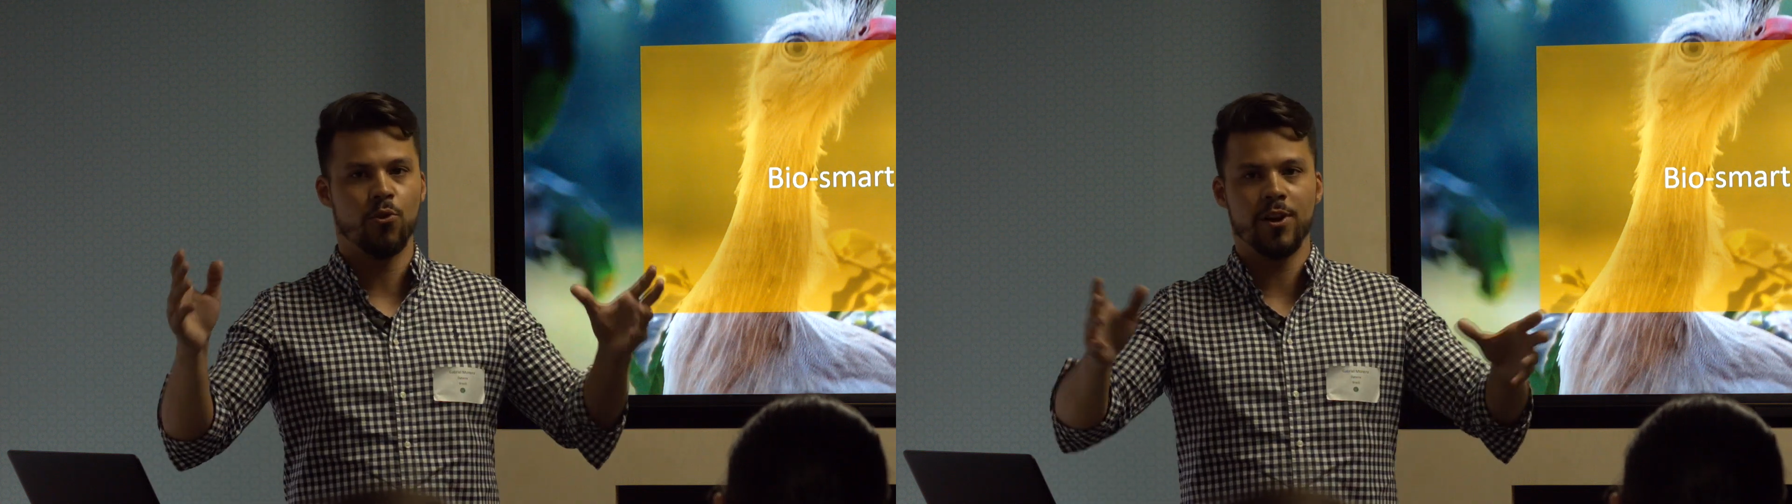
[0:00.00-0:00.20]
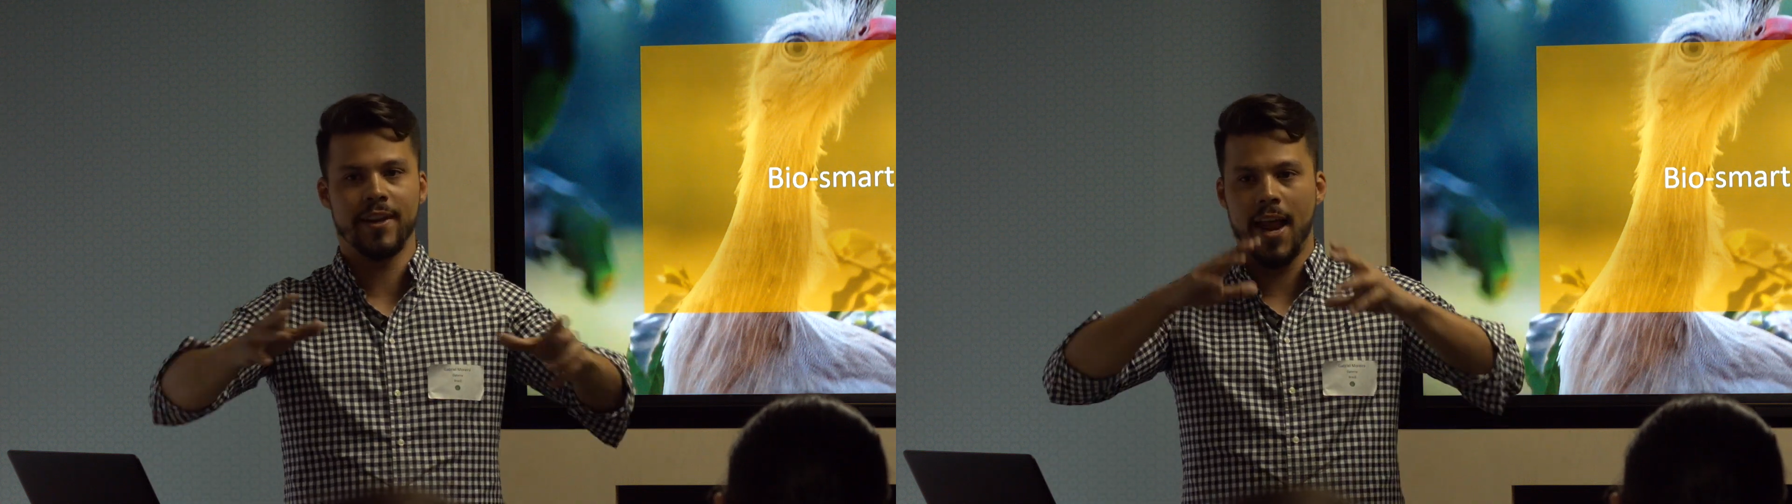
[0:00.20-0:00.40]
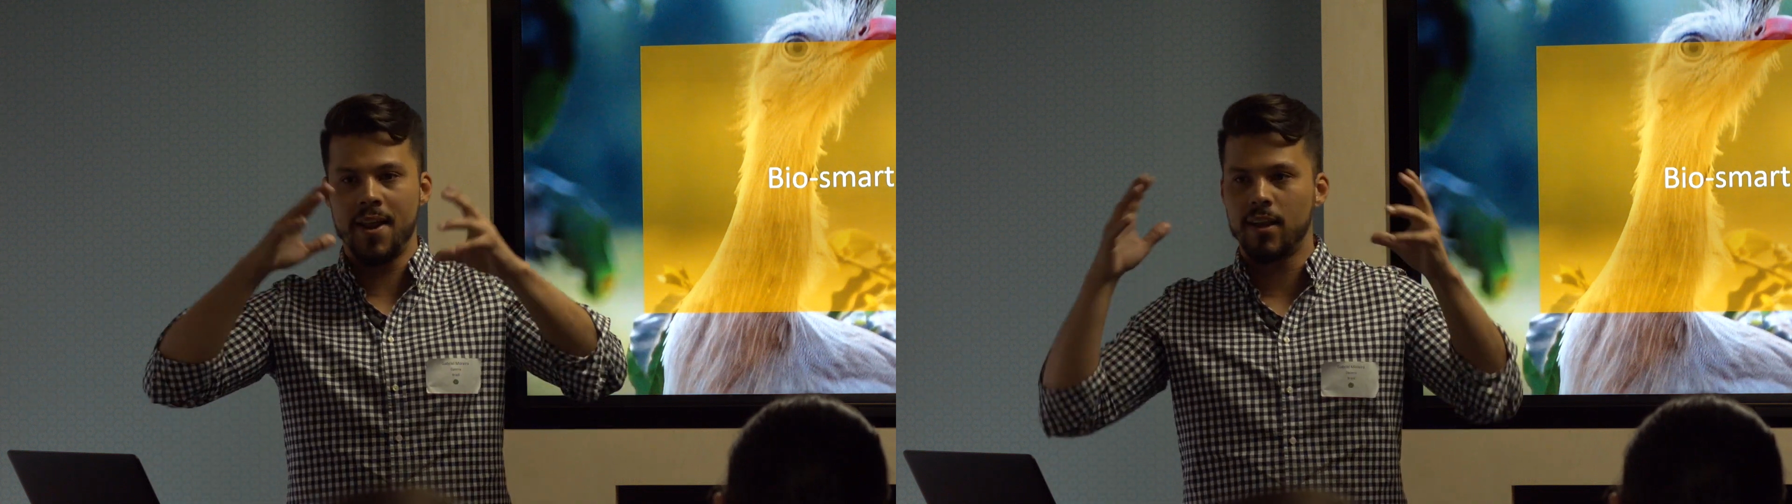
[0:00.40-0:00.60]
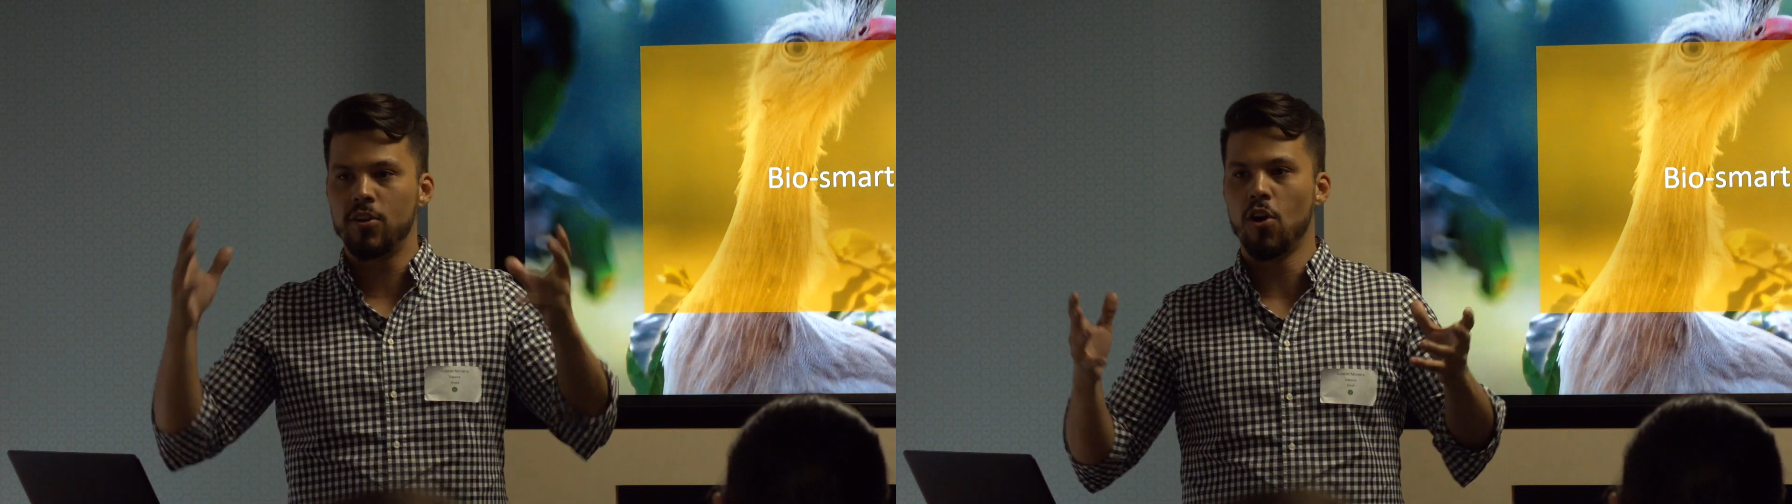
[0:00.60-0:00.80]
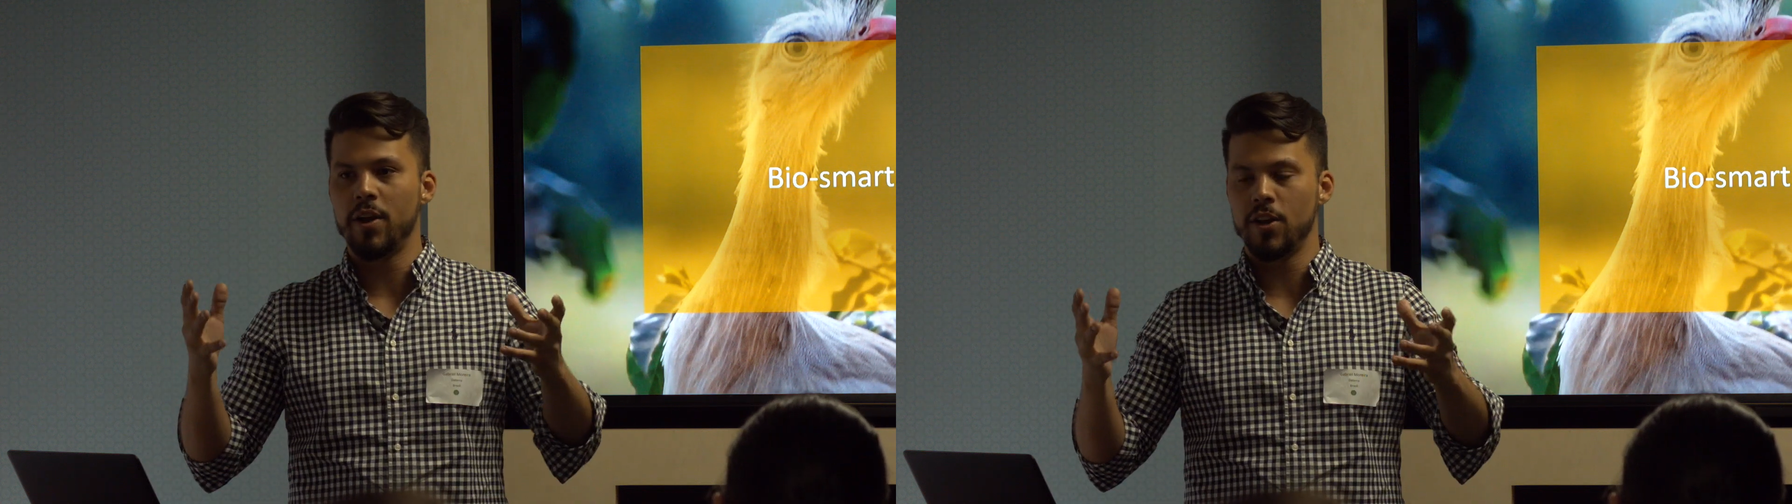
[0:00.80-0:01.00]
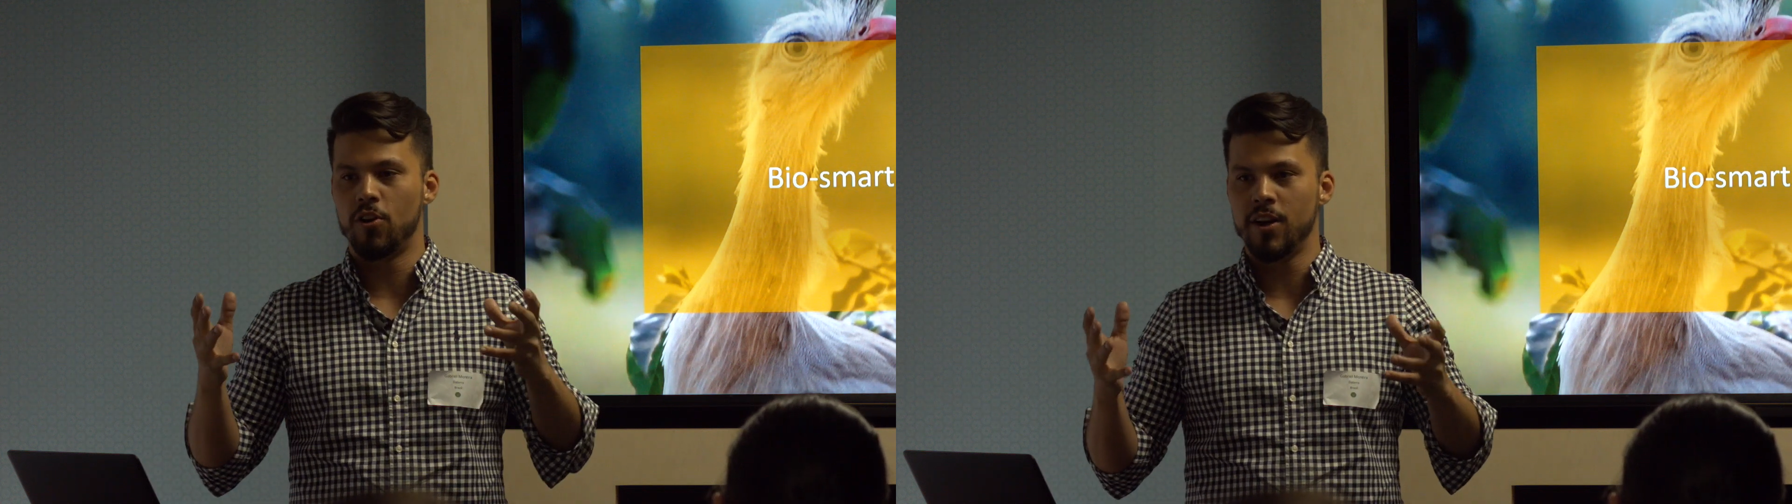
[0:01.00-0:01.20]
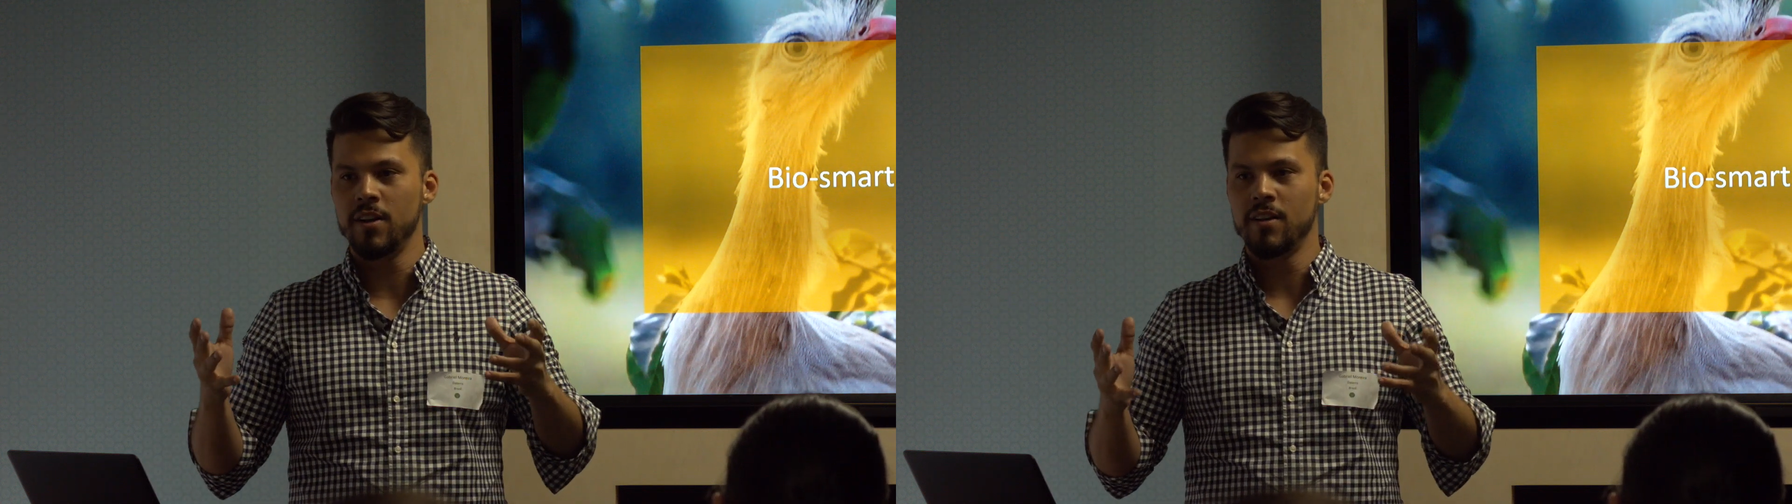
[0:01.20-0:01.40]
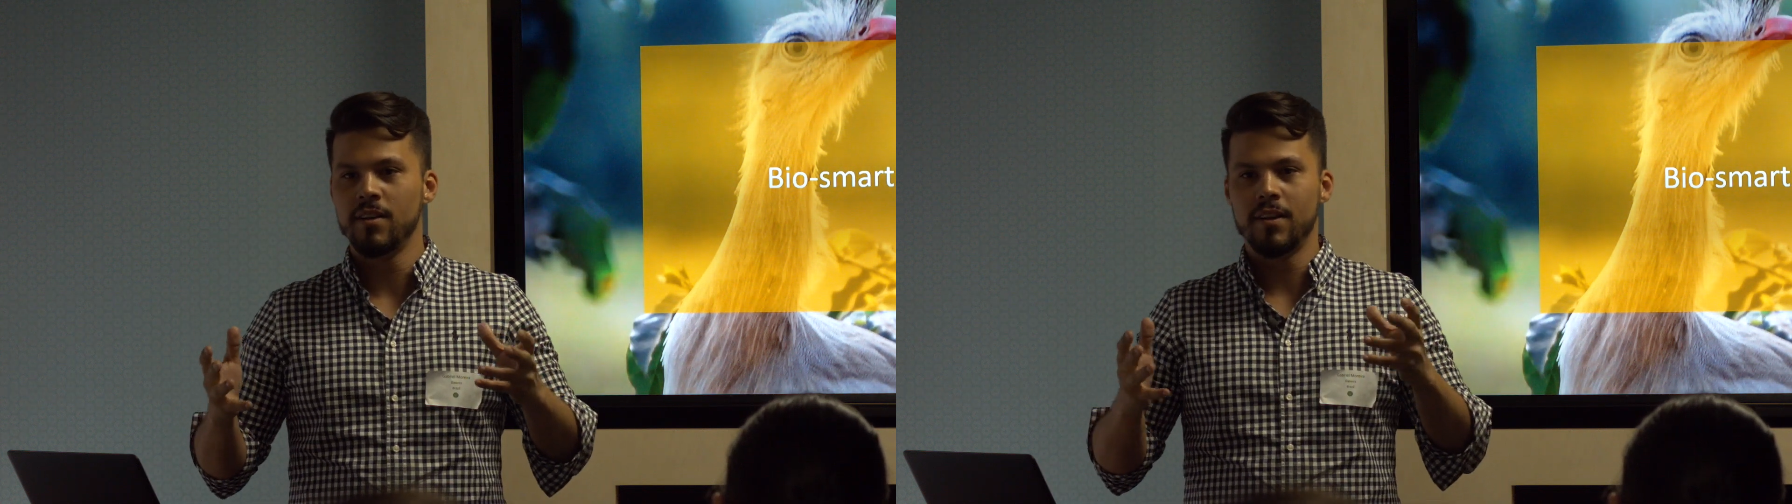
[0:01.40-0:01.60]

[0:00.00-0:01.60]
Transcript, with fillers: organic going on,